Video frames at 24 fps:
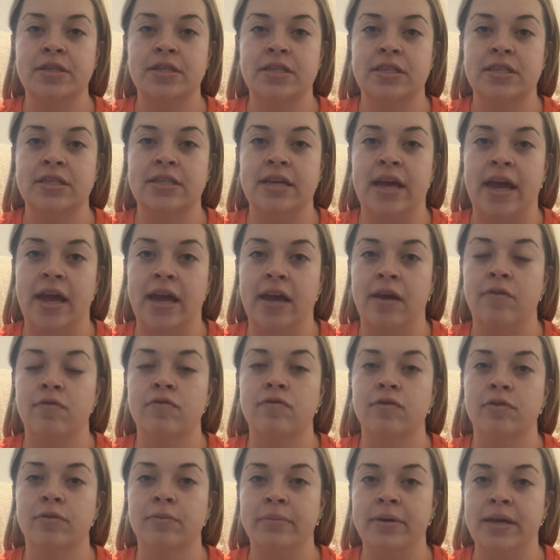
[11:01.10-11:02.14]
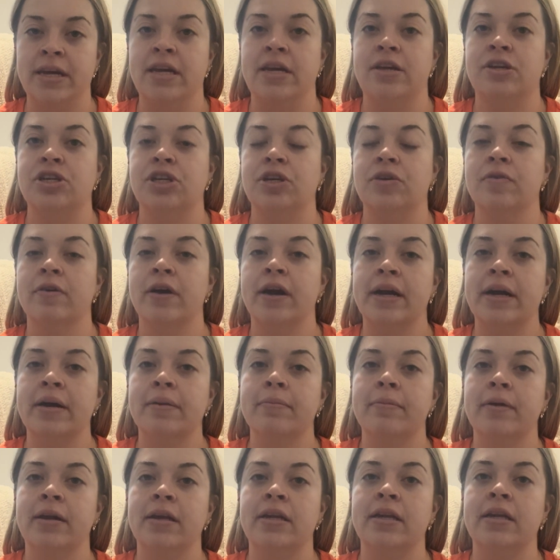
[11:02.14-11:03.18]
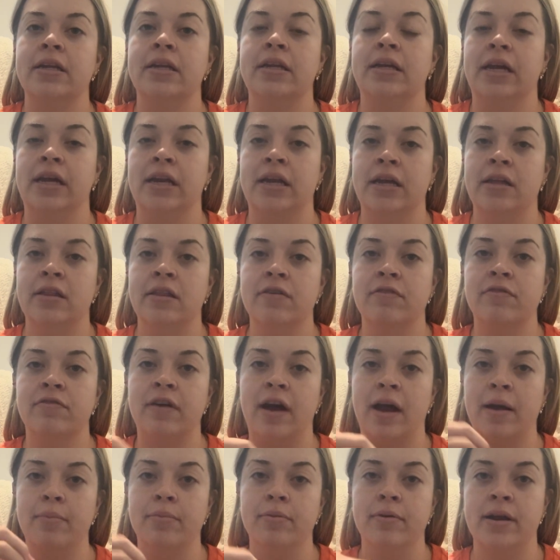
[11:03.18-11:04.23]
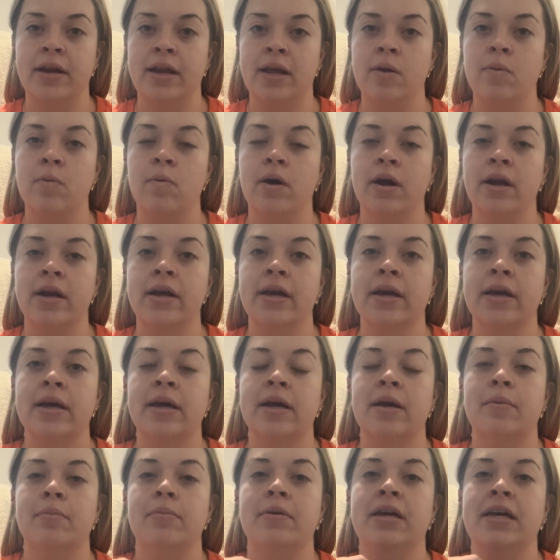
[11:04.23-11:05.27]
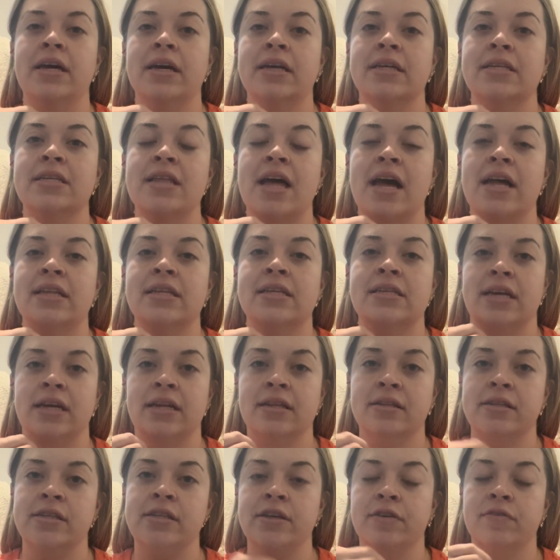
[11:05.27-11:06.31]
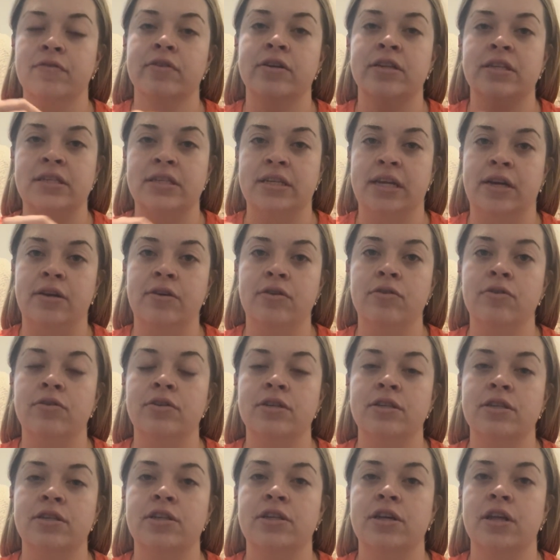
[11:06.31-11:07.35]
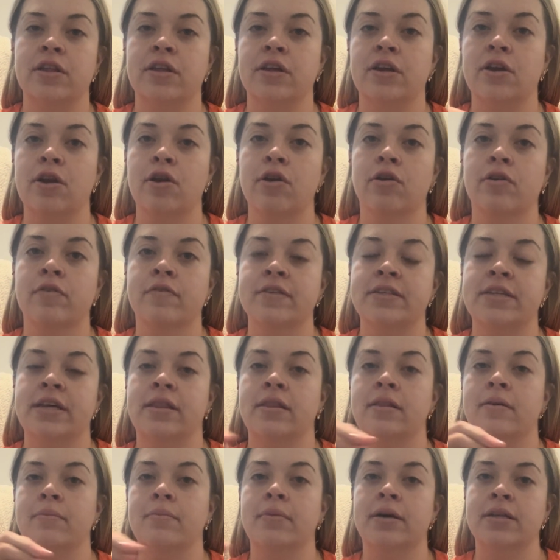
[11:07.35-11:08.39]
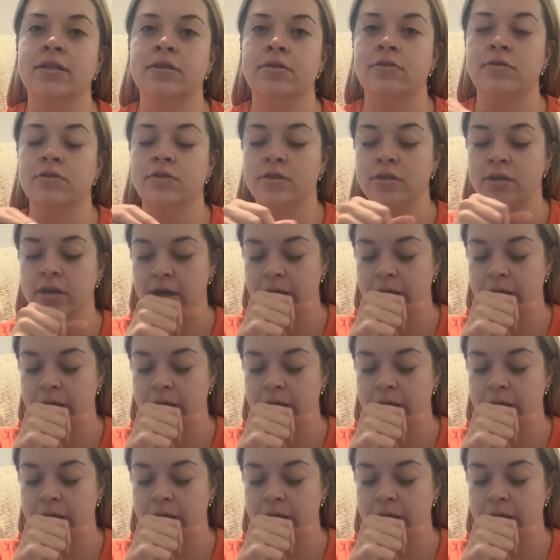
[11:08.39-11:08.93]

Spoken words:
saying for me, she recommended getting the vibrating one because that sends different signals to the nerves and the muscles.